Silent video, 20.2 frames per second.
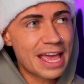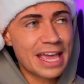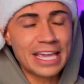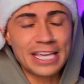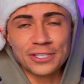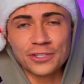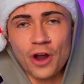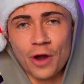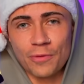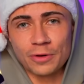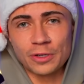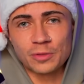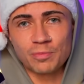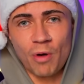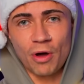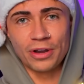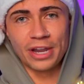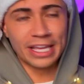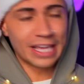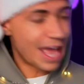He's not
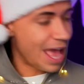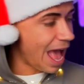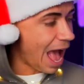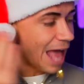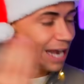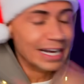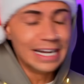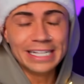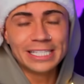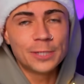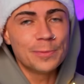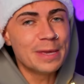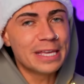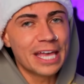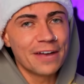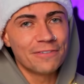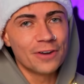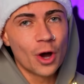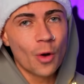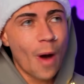responding and it needs to be
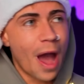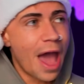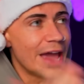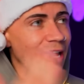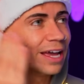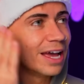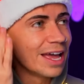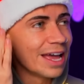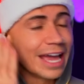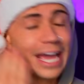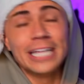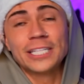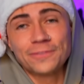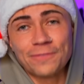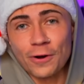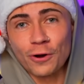given away. It's for